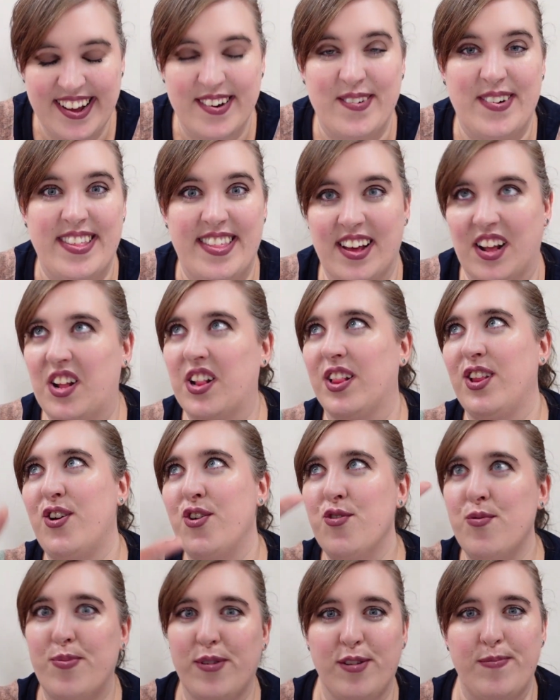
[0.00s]
with a
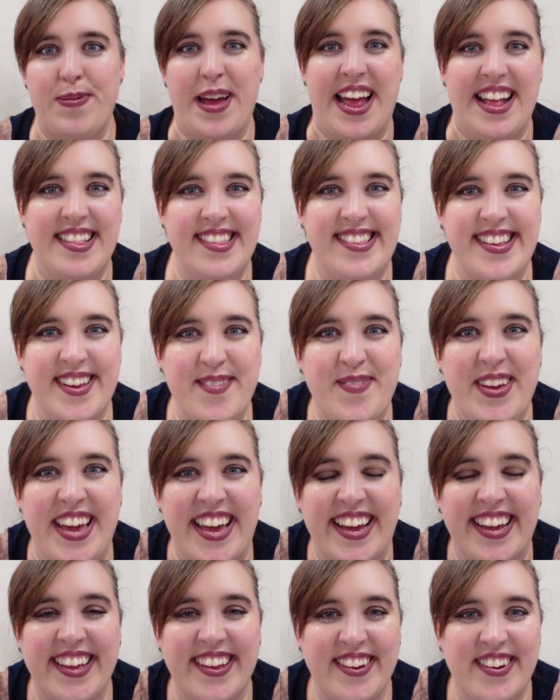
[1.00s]
global pandemic.